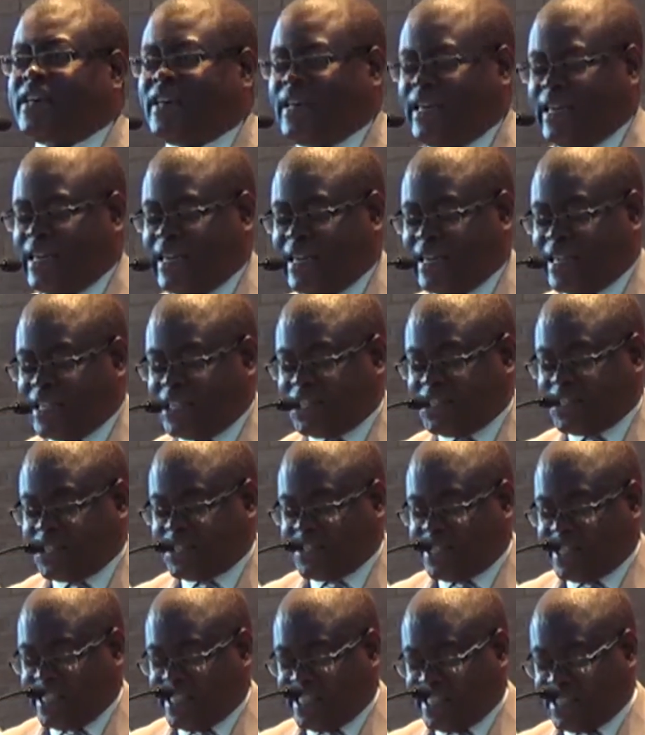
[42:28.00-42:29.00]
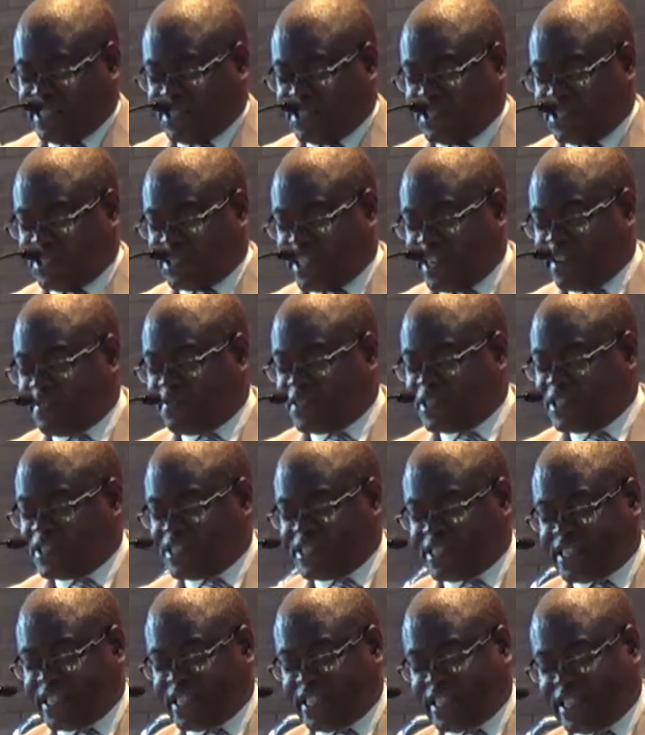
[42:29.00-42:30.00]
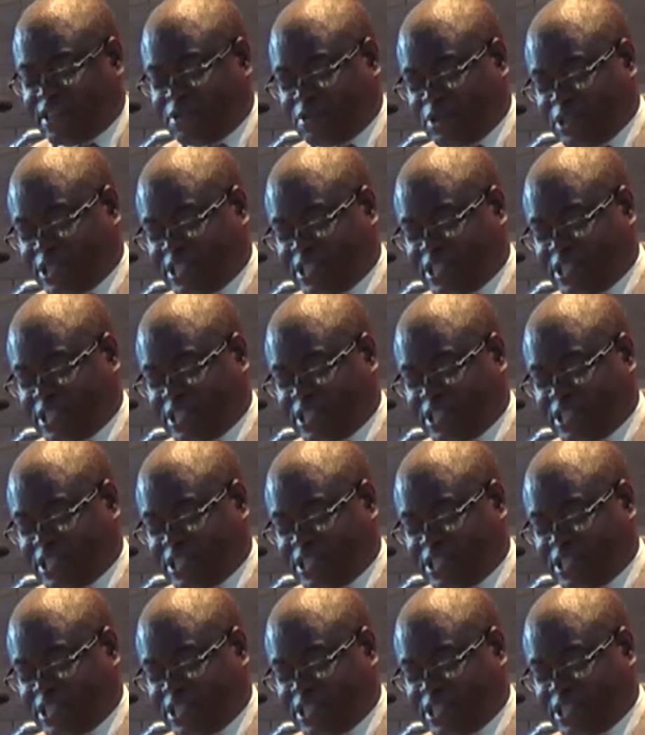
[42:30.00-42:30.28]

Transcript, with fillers: Elisha in his seventh, I, I will